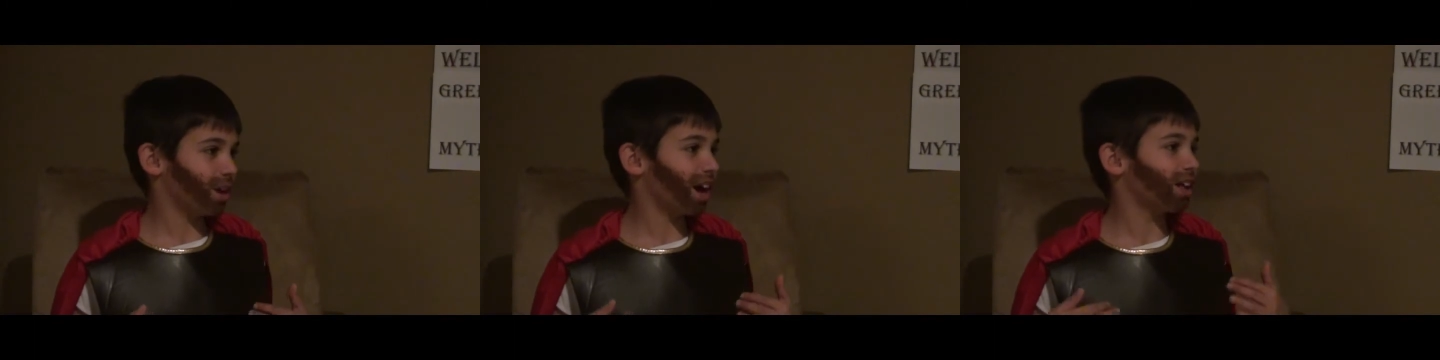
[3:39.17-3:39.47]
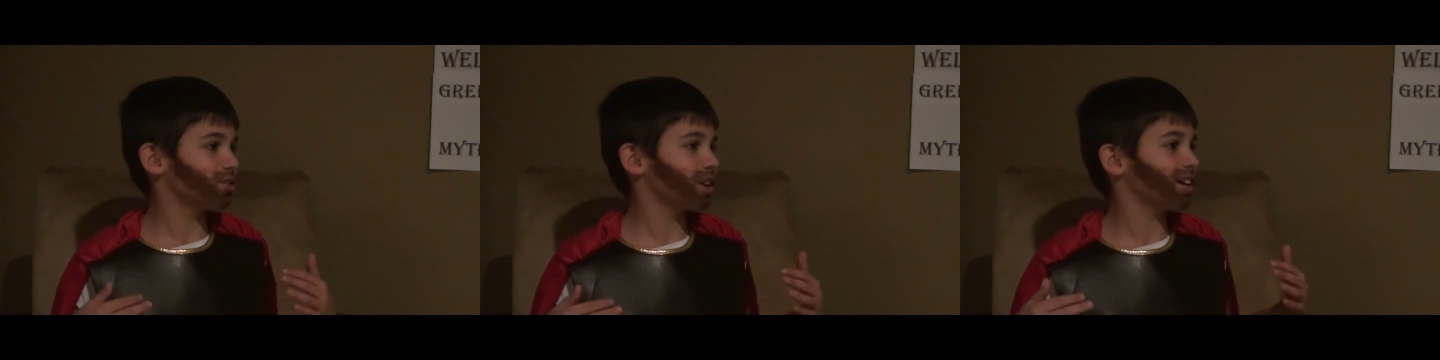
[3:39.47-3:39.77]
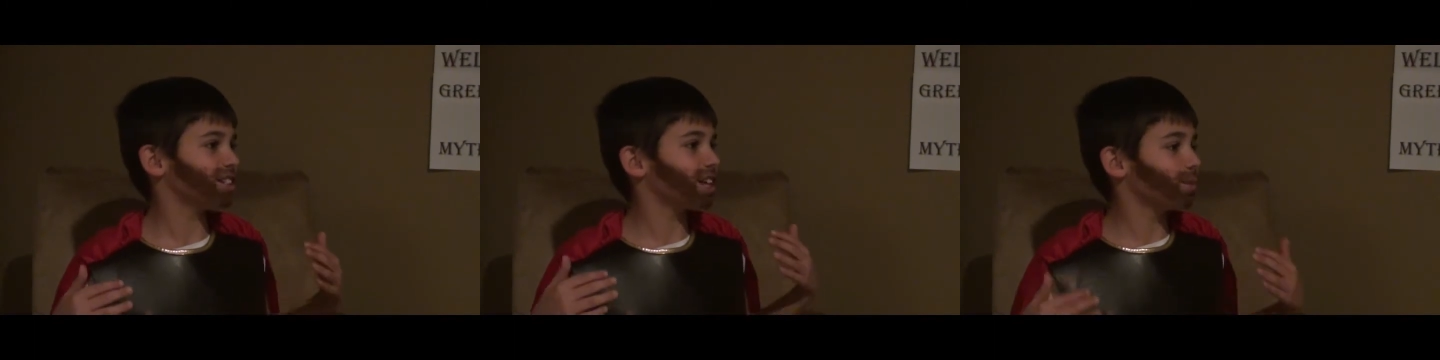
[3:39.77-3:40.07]
but after
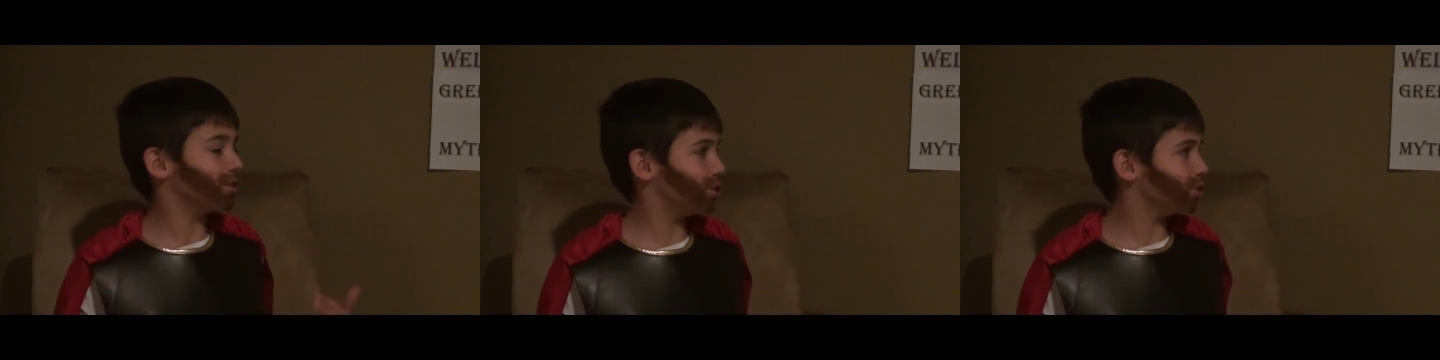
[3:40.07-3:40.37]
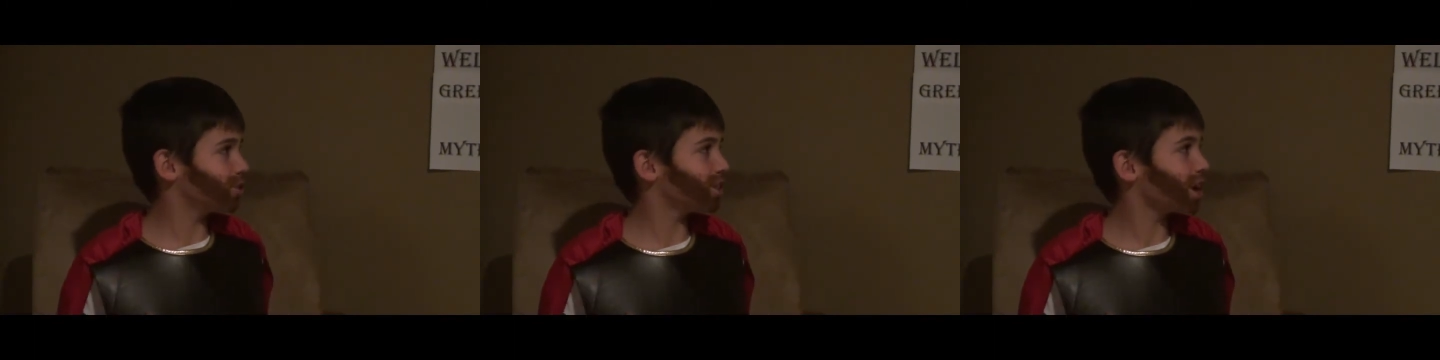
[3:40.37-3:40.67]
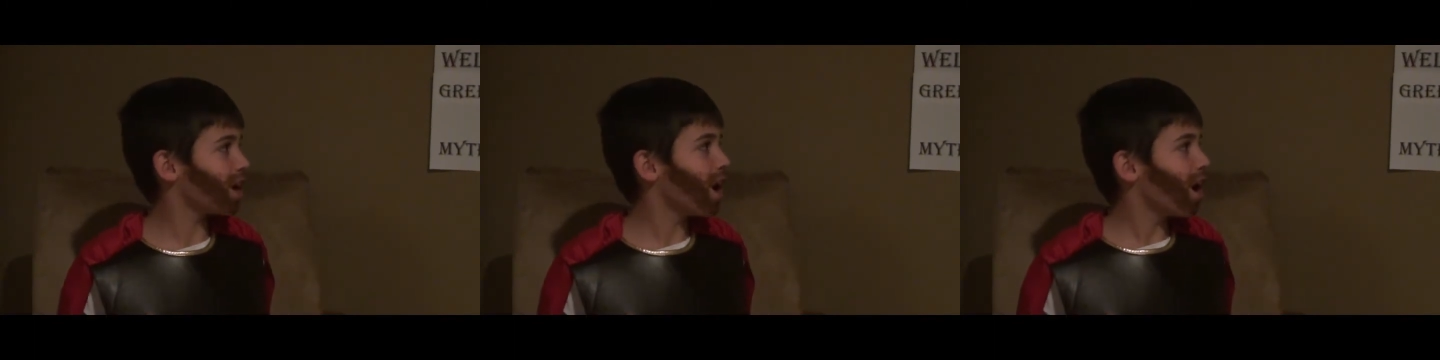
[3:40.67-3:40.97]
I slay
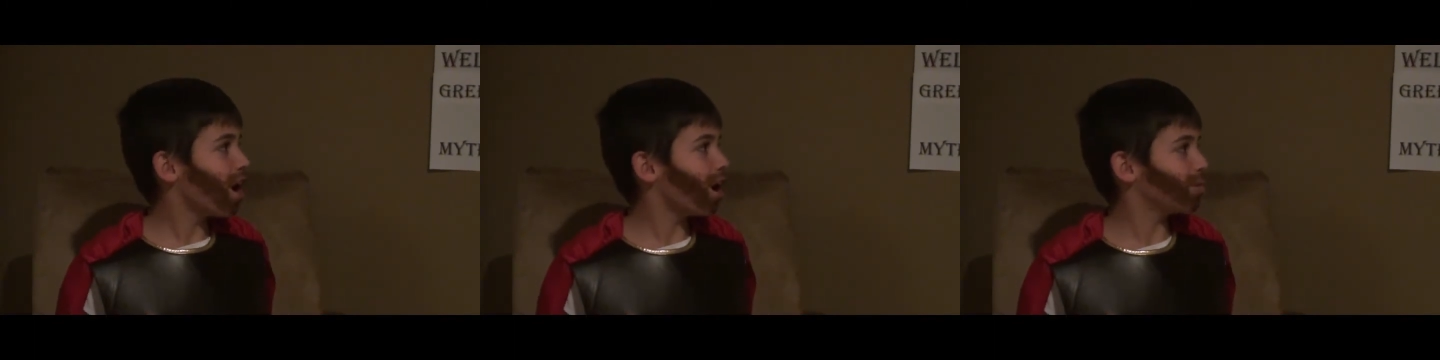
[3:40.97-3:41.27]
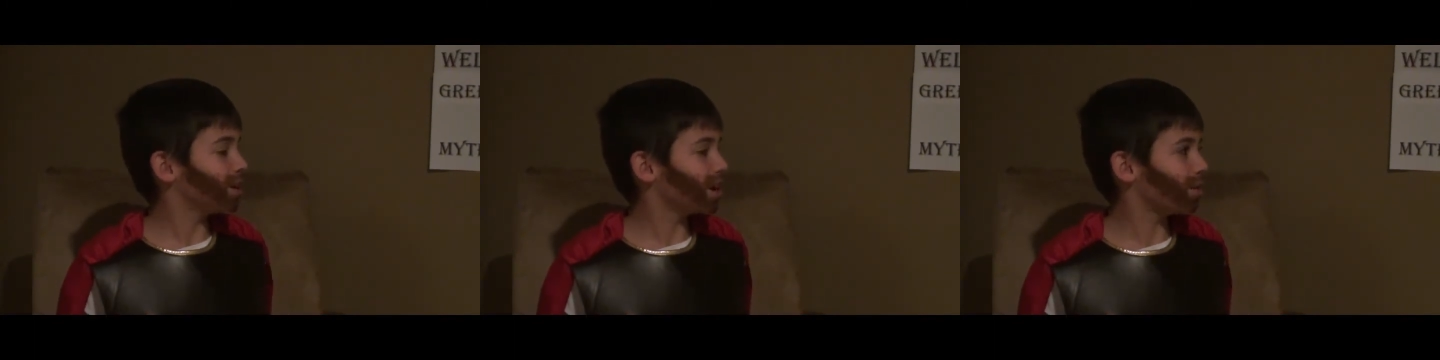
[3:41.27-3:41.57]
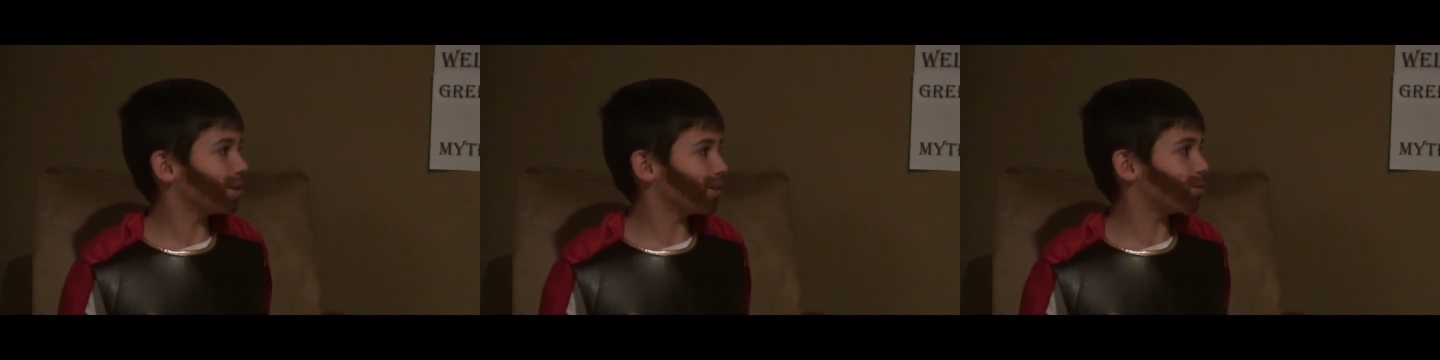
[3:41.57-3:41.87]
Medusa, I'll
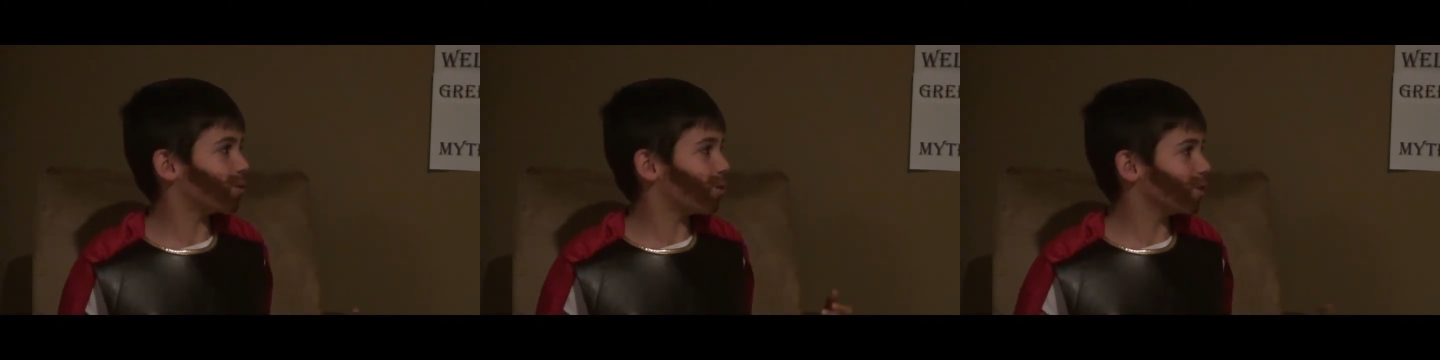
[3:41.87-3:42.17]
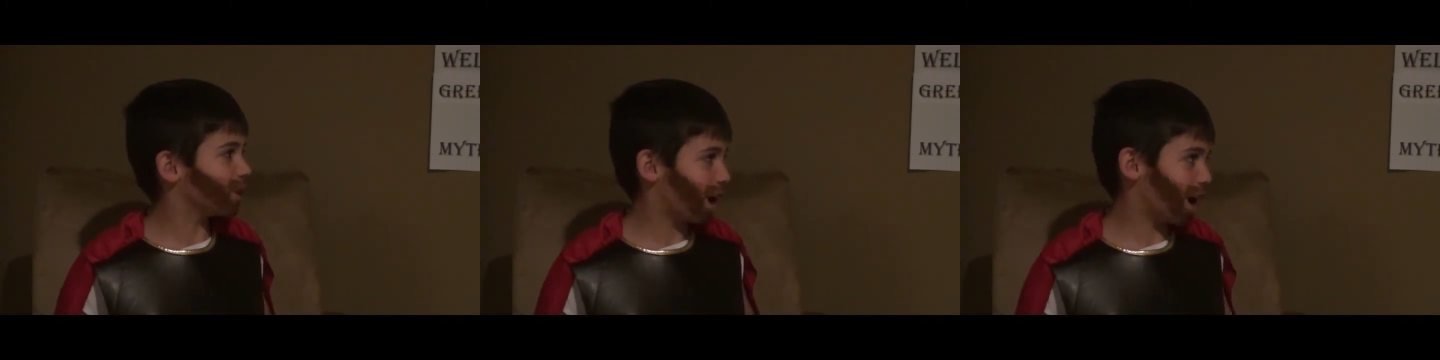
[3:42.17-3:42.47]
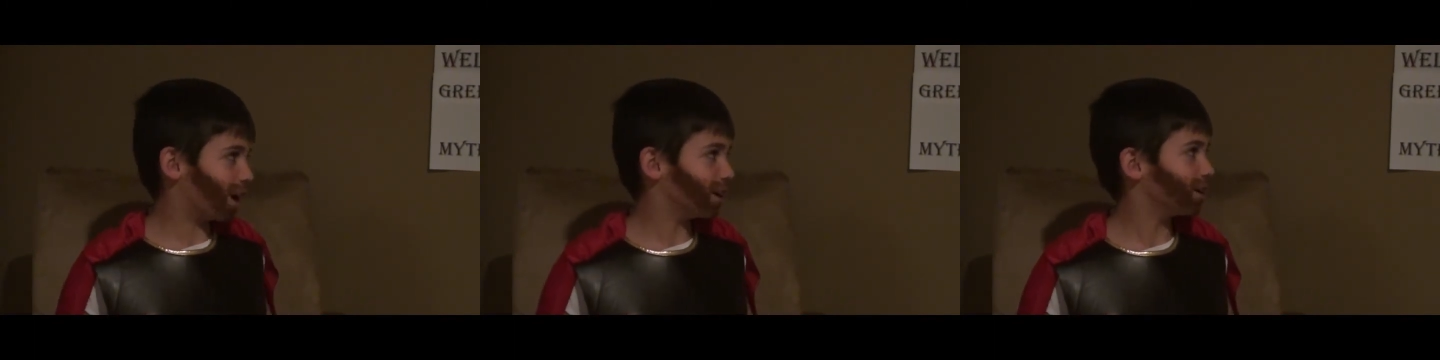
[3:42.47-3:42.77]
become a full
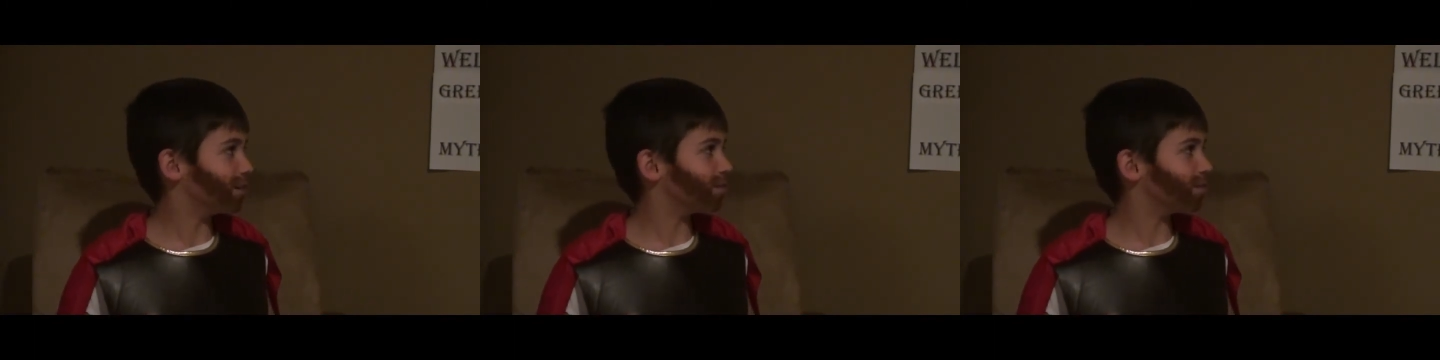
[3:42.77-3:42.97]
god.